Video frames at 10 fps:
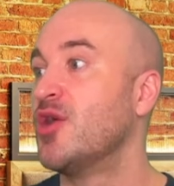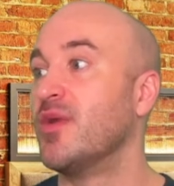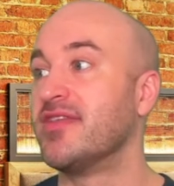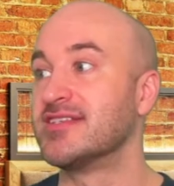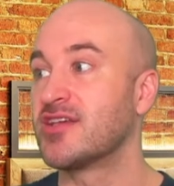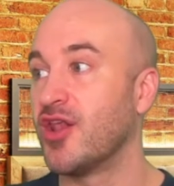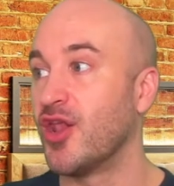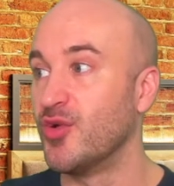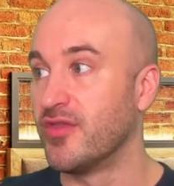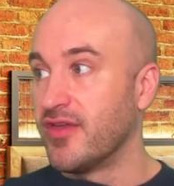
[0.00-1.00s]
with his
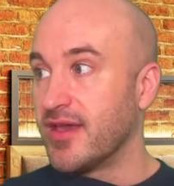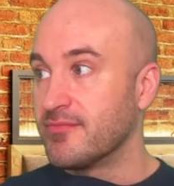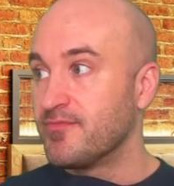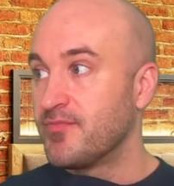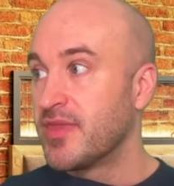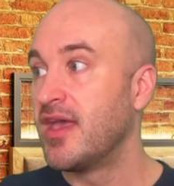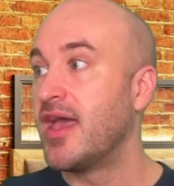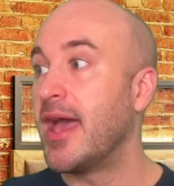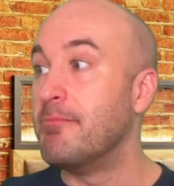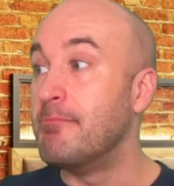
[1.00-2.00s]
clothing,
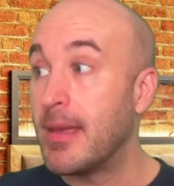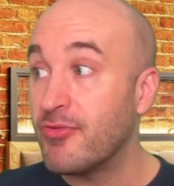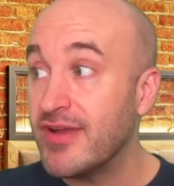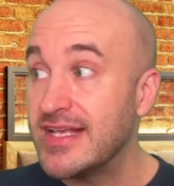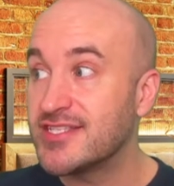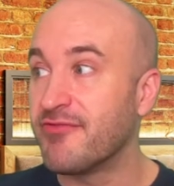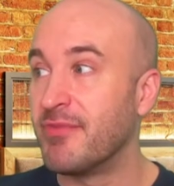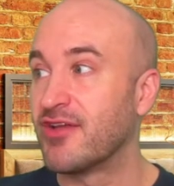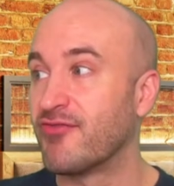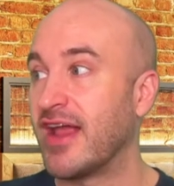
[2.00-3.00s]
and memories of
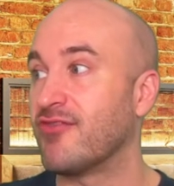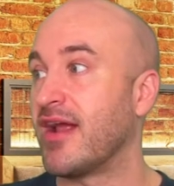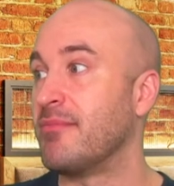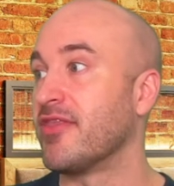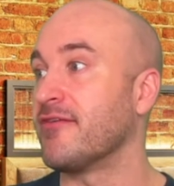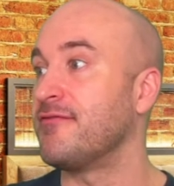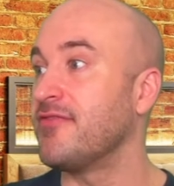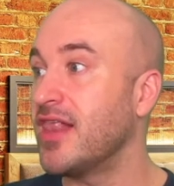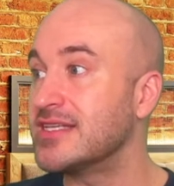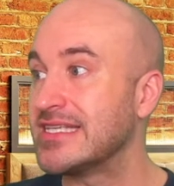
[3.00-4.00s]
my great-grandmother
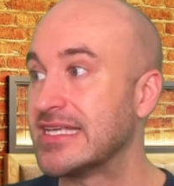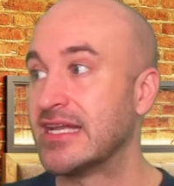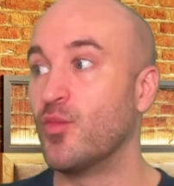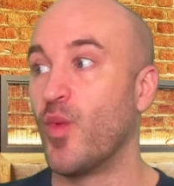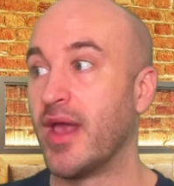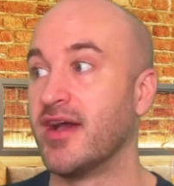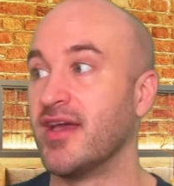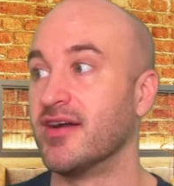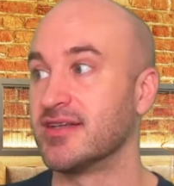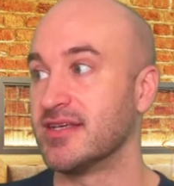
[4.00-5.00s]
flooded in when I
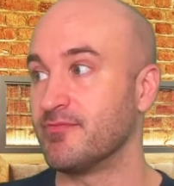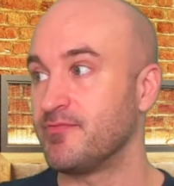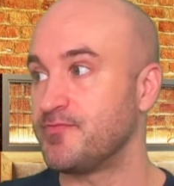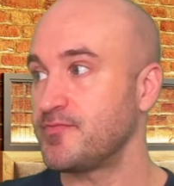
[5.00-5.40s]
hugged him.